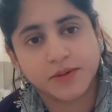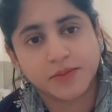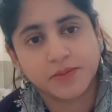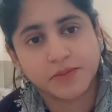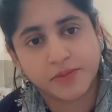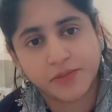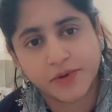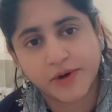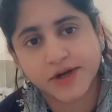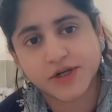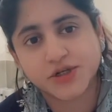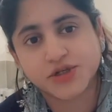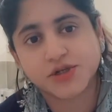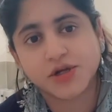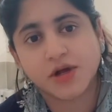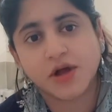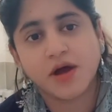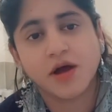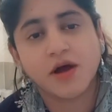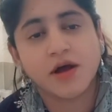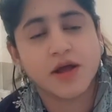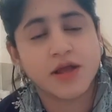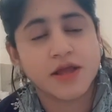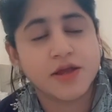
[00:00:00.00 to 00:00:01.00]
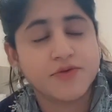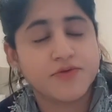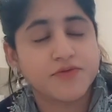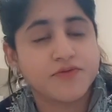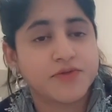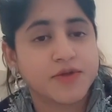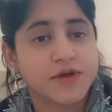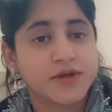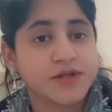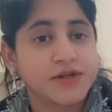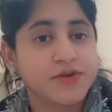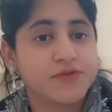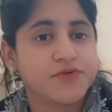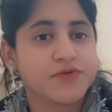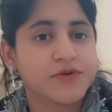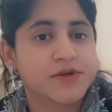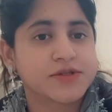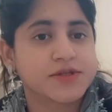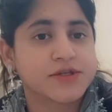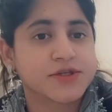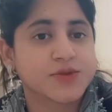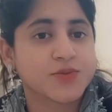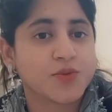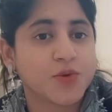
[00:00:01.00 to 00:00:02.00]
pressure, if the
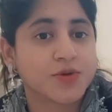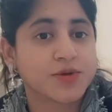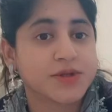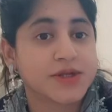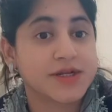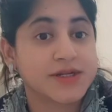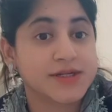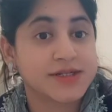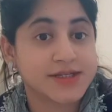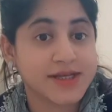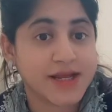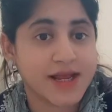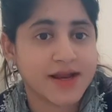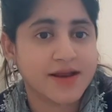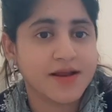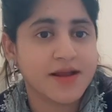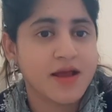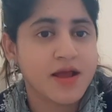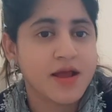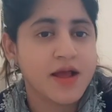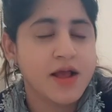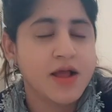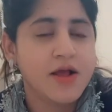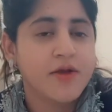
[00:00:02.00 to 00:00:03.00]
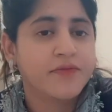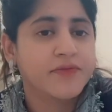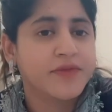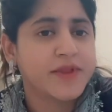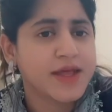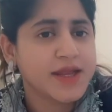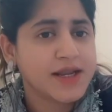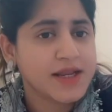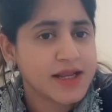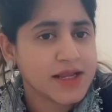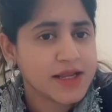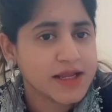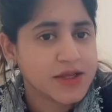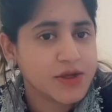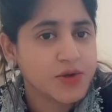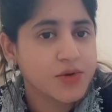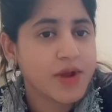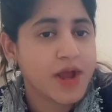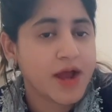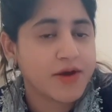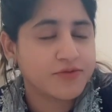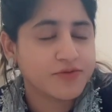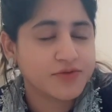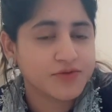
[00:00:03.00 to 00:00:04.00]
difference is more than 10, then
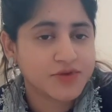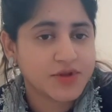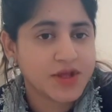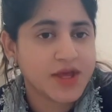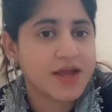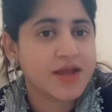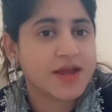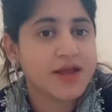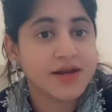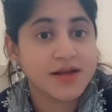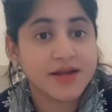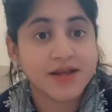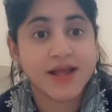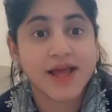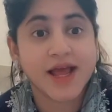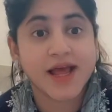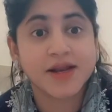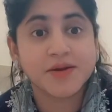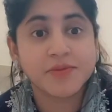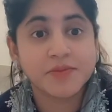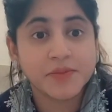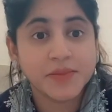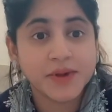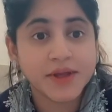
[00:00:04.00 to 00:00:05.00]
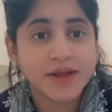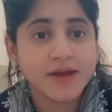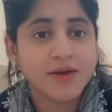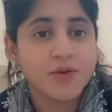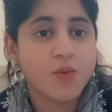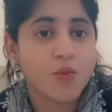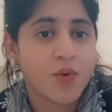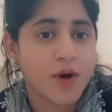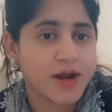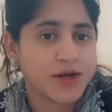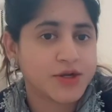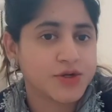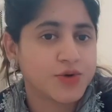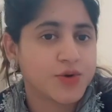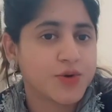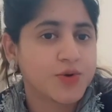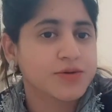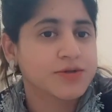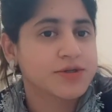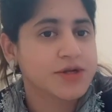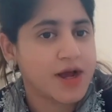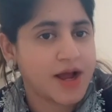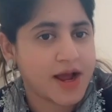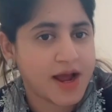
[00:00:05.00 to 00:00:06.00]
you have to think it can be white
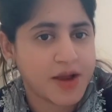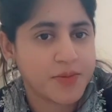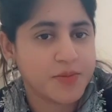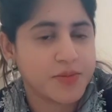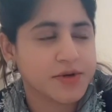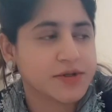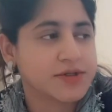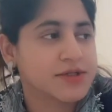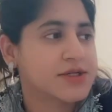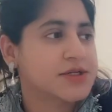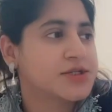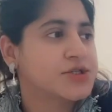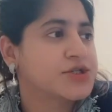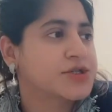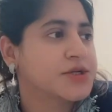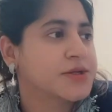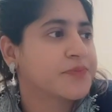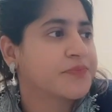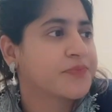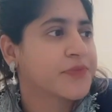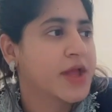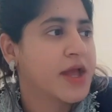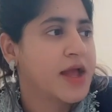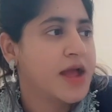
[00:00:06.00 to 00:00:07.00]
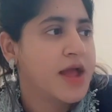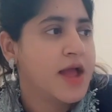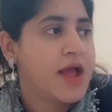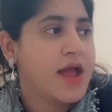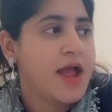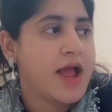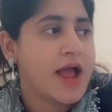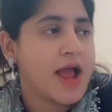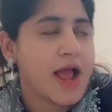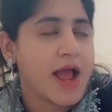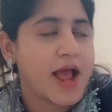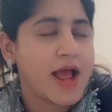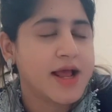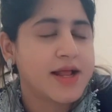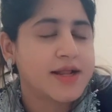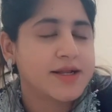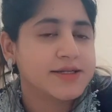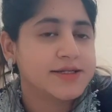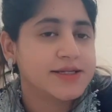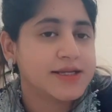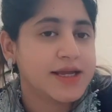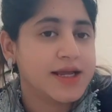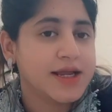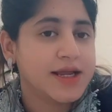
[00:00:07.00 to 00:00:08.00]
coat hypertension.
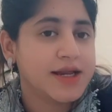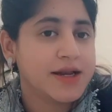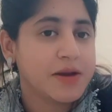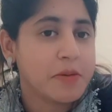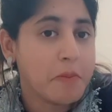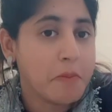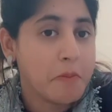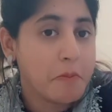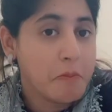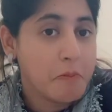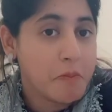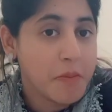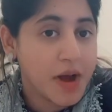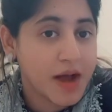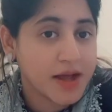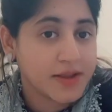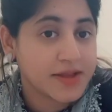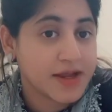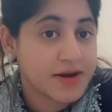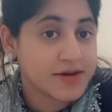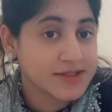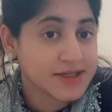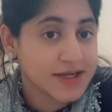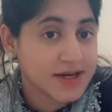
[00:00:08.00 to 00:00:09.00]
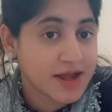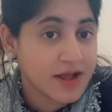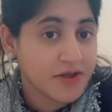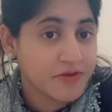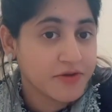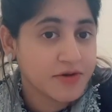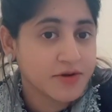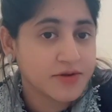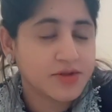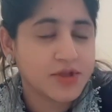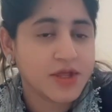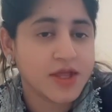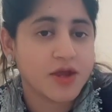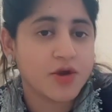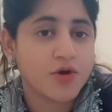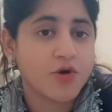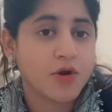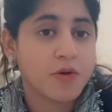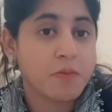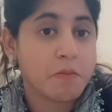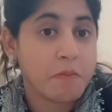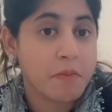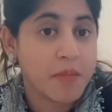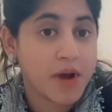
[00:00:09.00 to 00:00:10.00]
And there's another thing
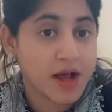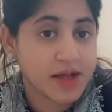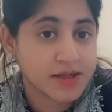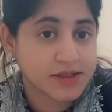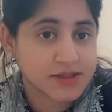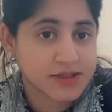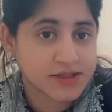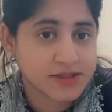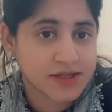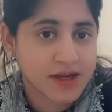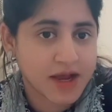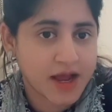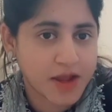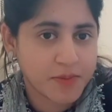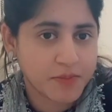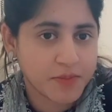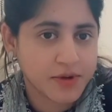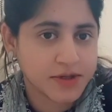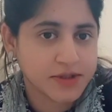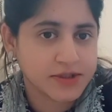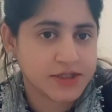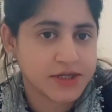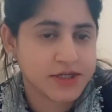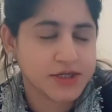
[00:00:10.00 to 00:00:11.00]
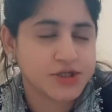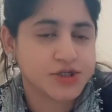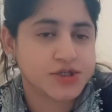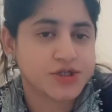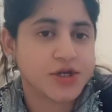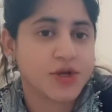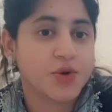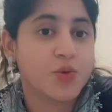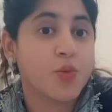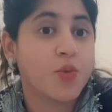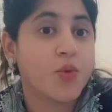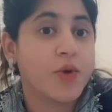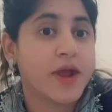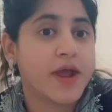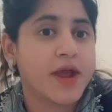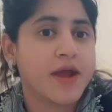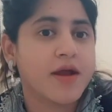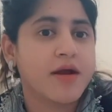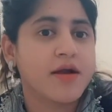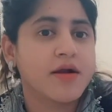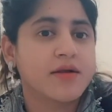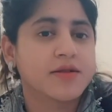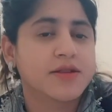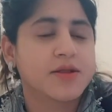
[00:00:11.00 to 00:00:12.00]
called masked hypertension,
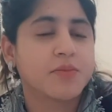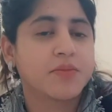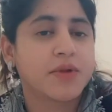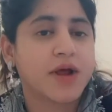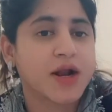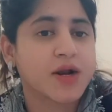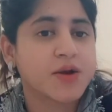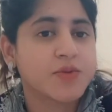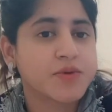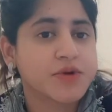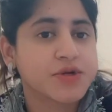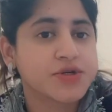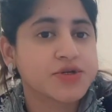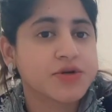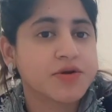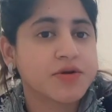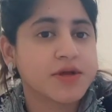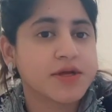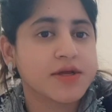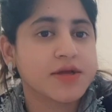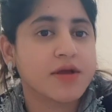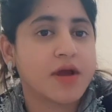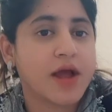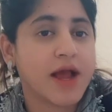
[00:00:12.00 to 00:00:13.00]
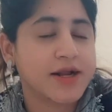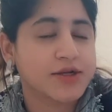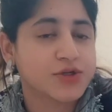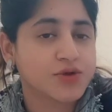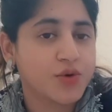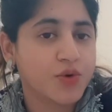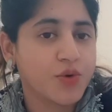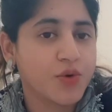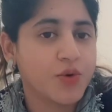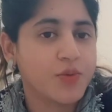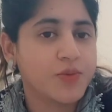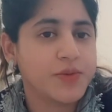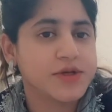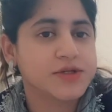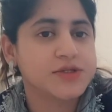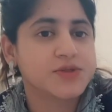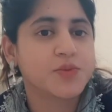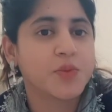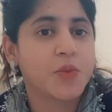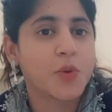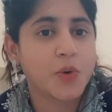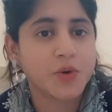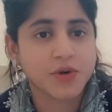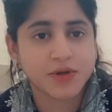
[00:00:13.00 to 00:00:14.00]
where the blood pressure at home is
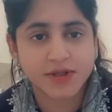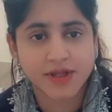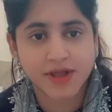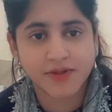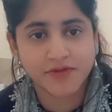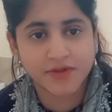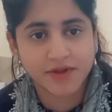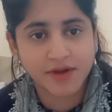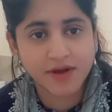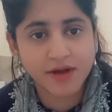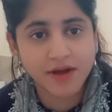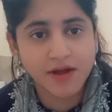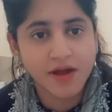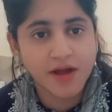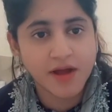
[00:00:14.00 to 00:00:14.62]
more than the